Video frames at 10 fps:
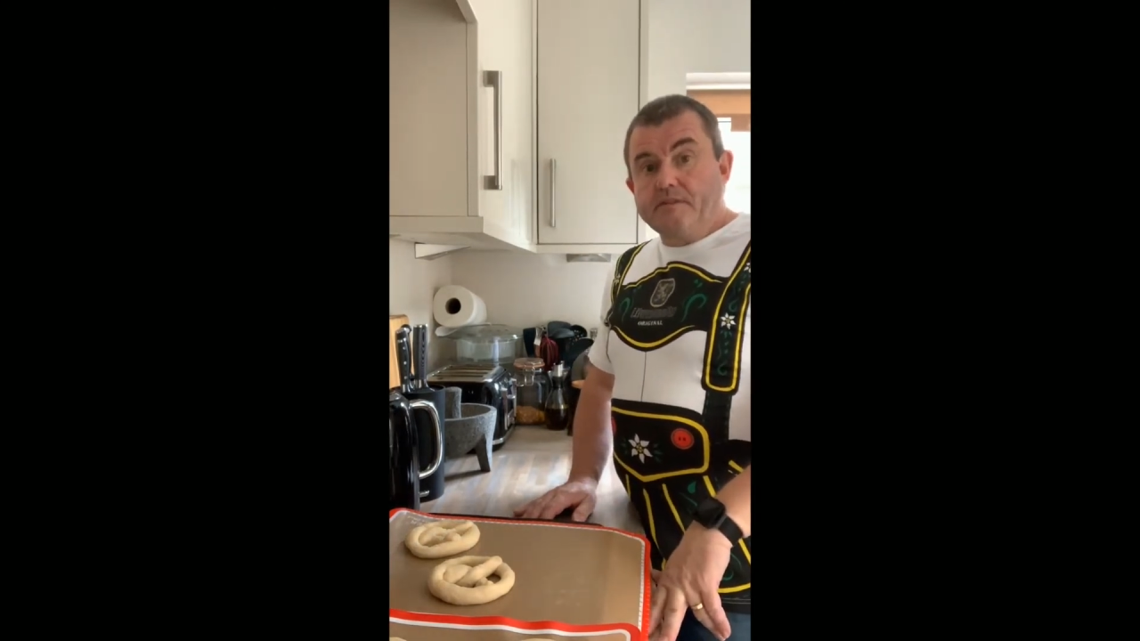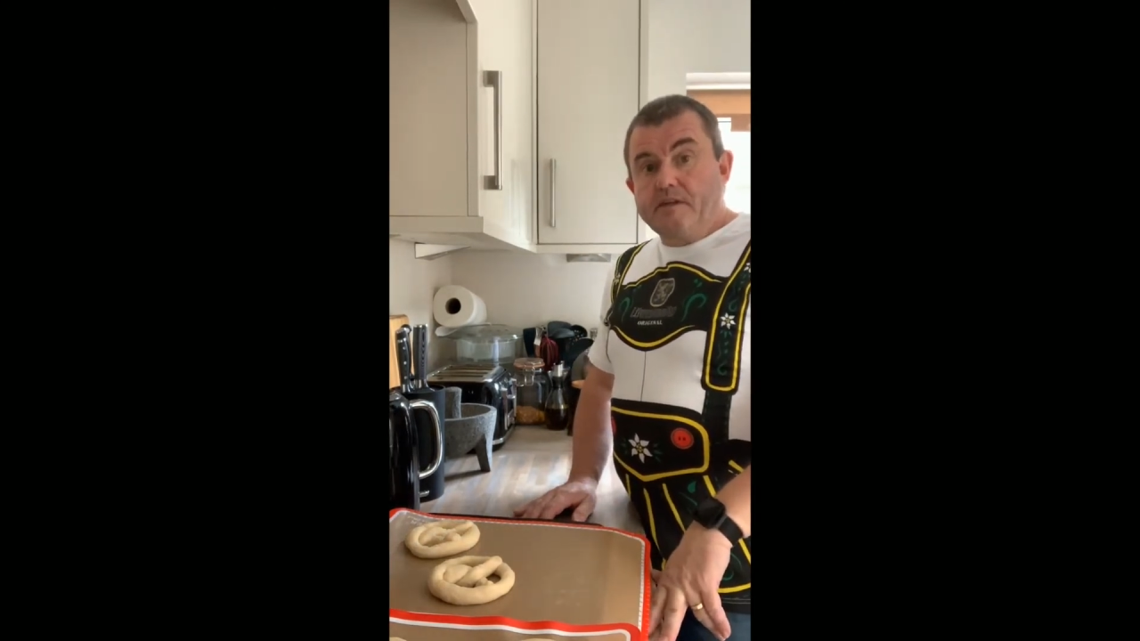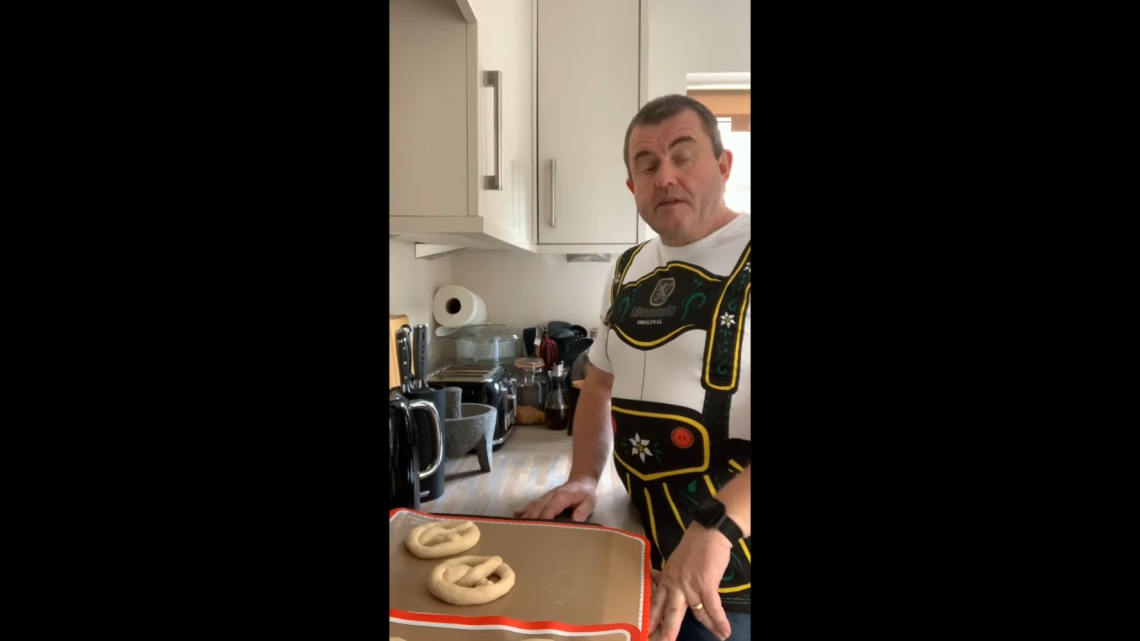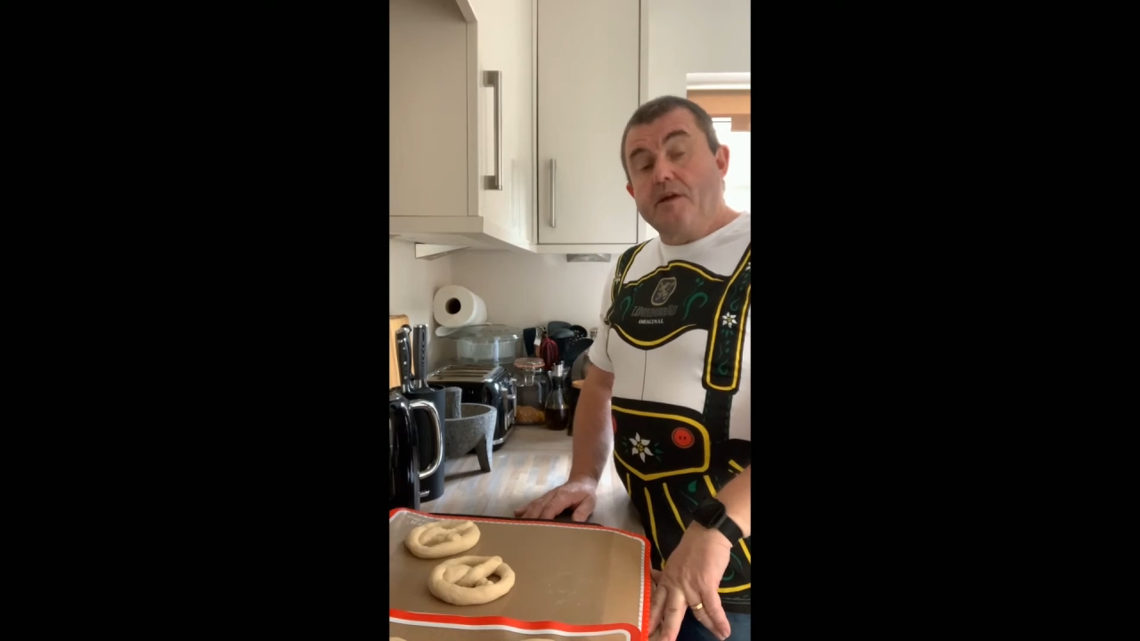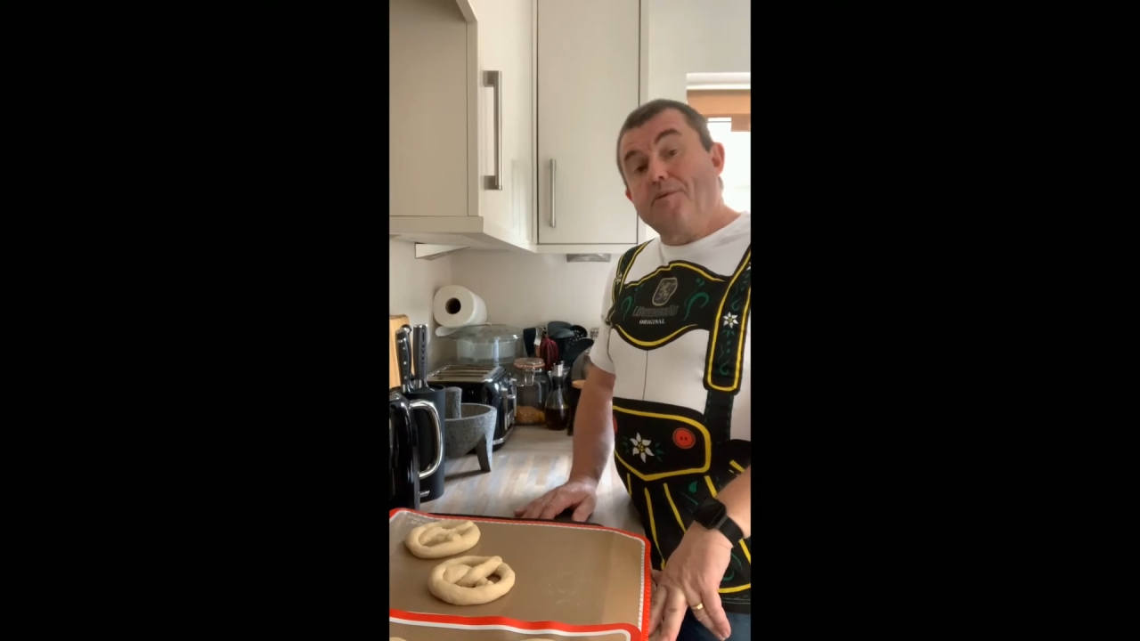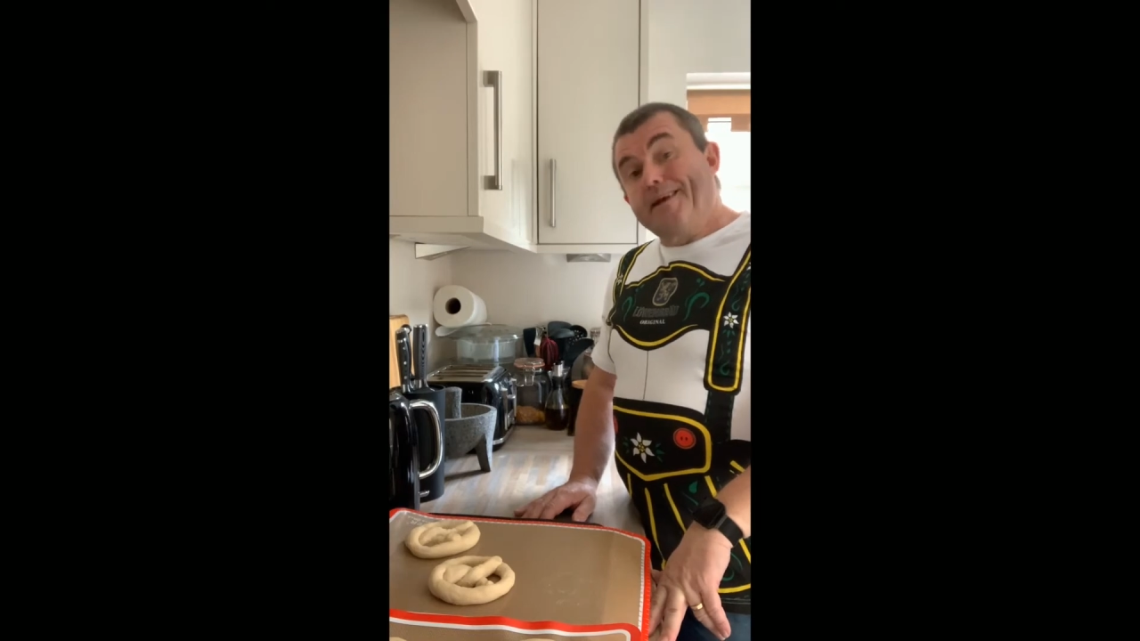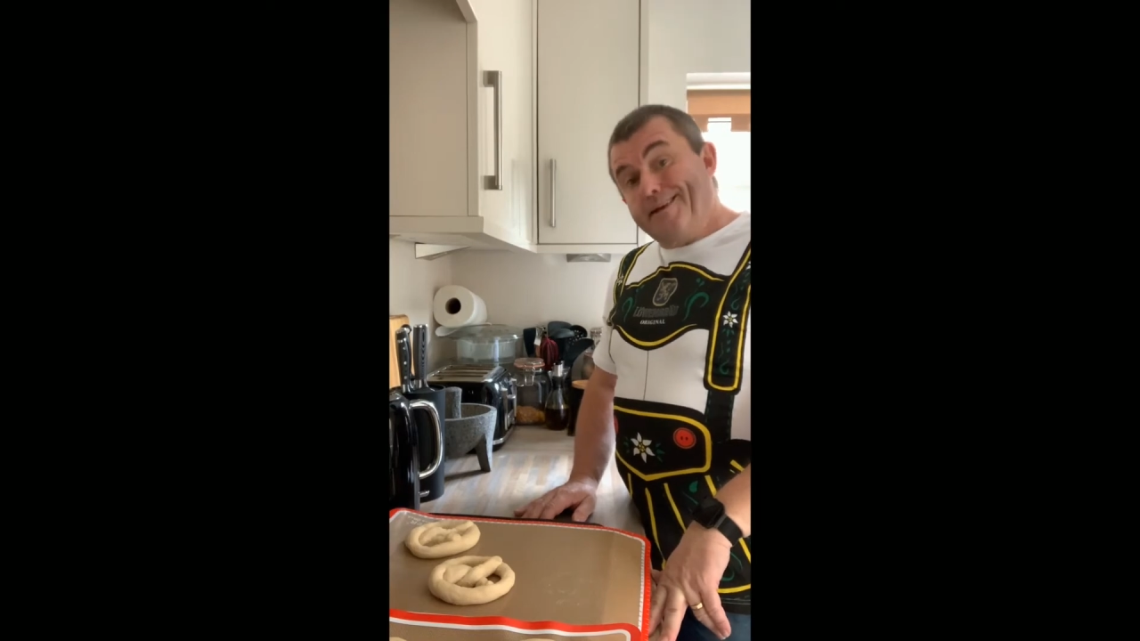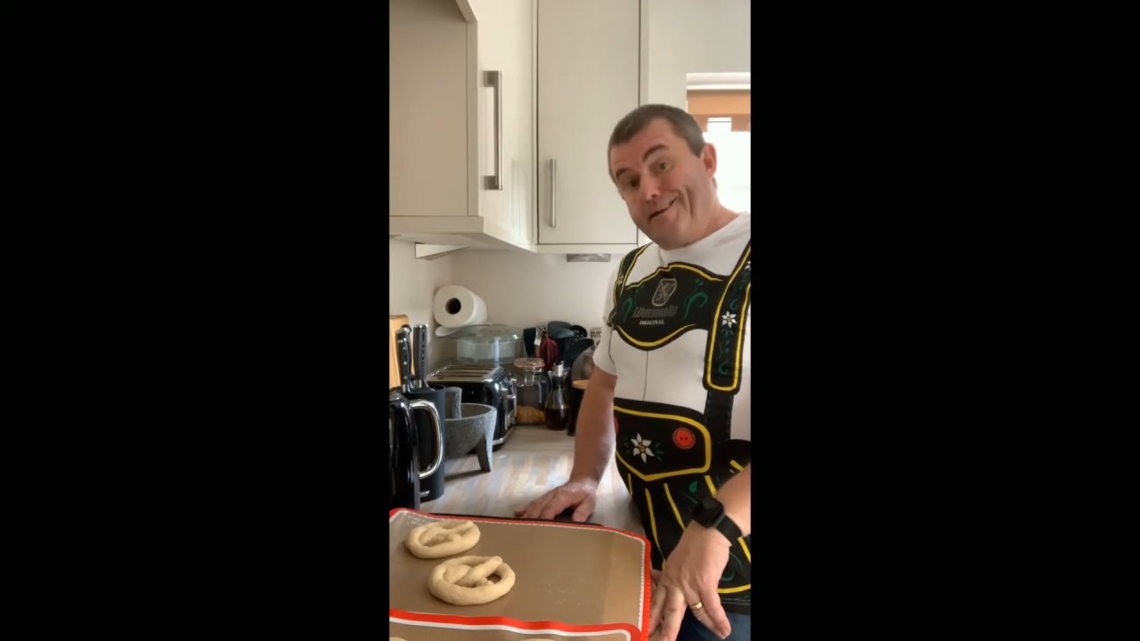Now, we ain't going